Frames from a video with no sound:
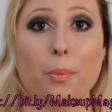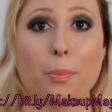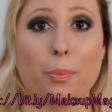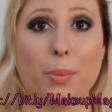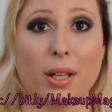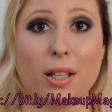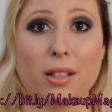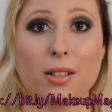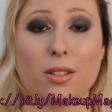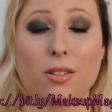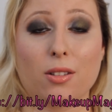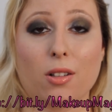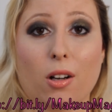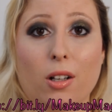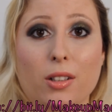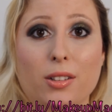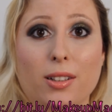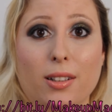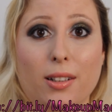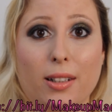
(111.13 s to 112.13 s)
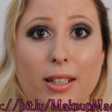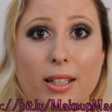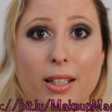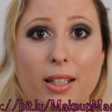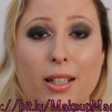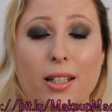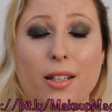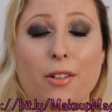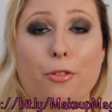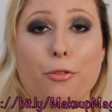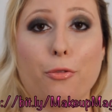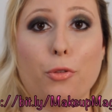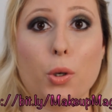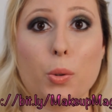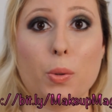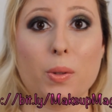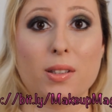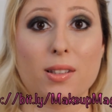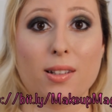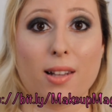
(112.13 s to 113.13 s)

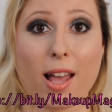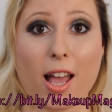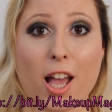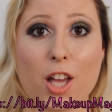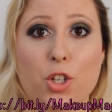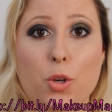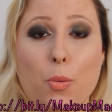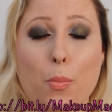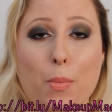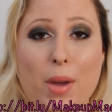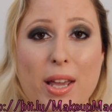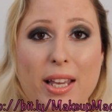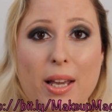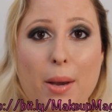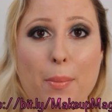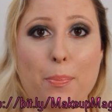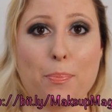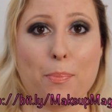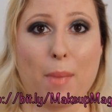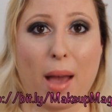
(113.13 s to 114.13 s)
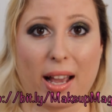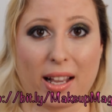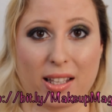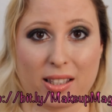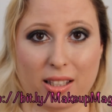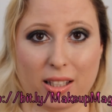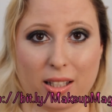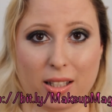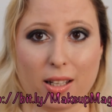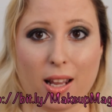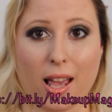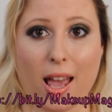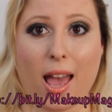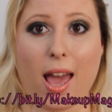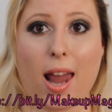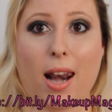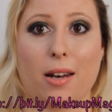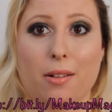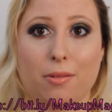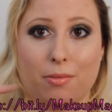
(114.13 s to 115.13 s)
bit.ly/makeup magazine,
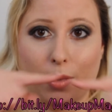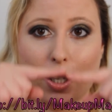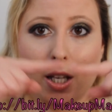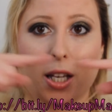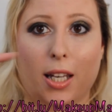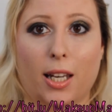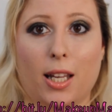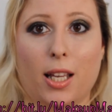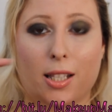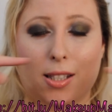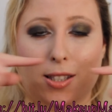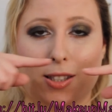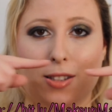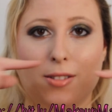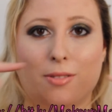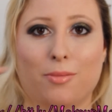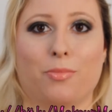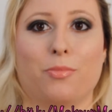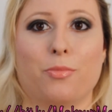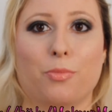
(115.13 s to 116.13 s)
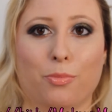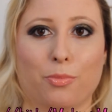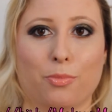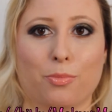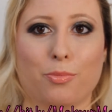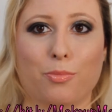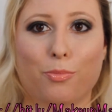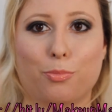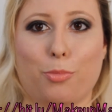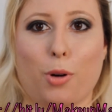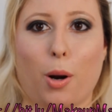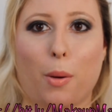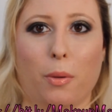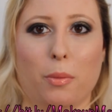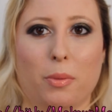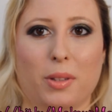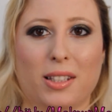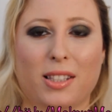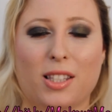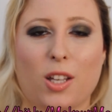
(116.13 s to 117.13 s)
and it is
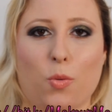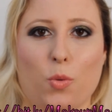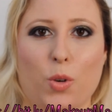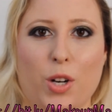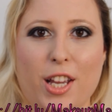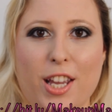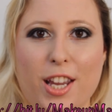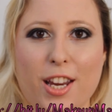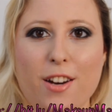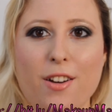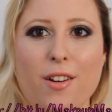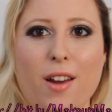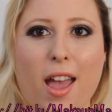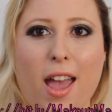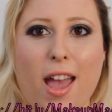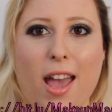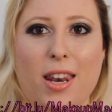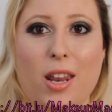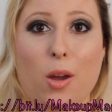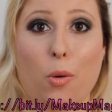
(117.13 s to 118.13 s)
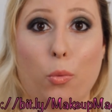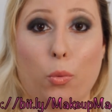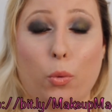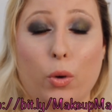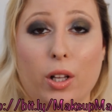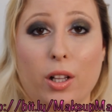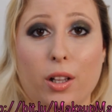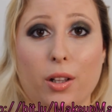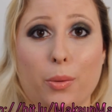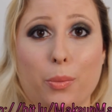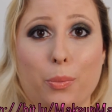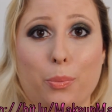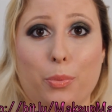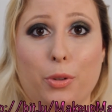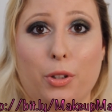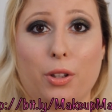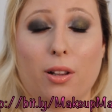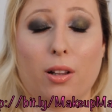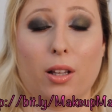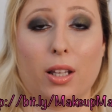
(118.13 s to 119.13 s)
probably somewhere here, and I will
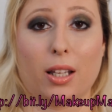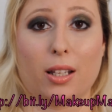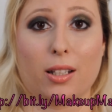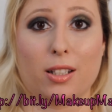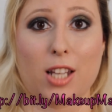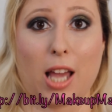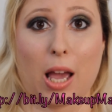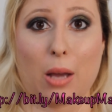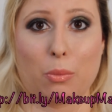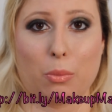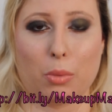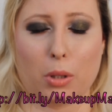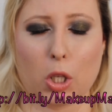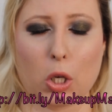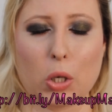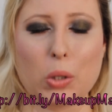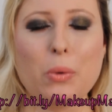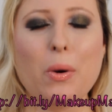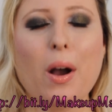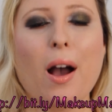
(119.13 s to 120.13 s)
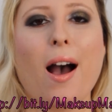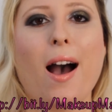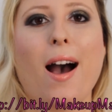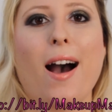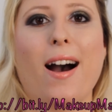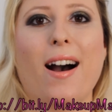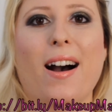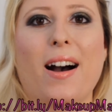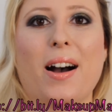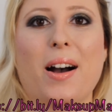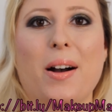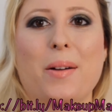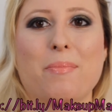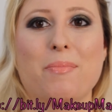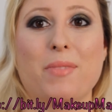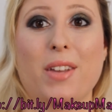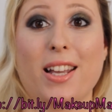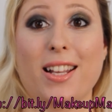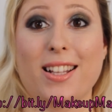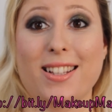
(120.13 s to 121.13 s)
put the link down below.
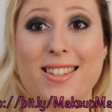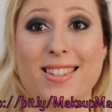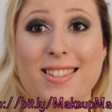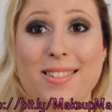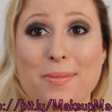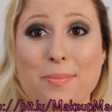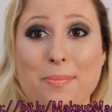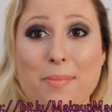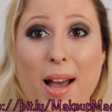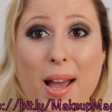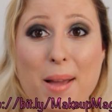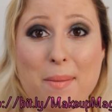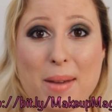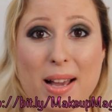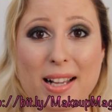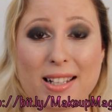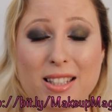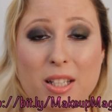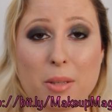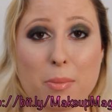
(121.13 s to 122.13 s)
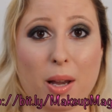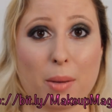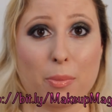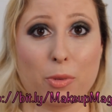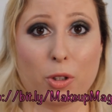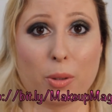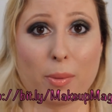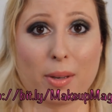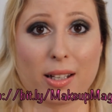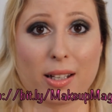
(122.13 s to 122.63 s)
It's my magazine, my beauty